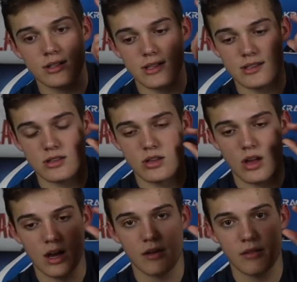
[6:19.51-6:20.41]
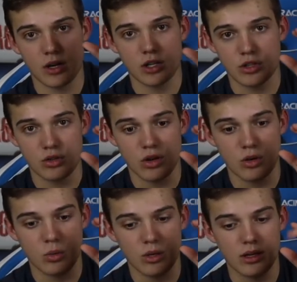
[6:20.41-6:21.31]
is not a very
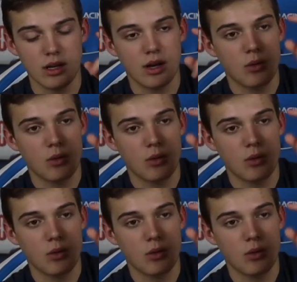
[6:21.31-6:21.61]
strong one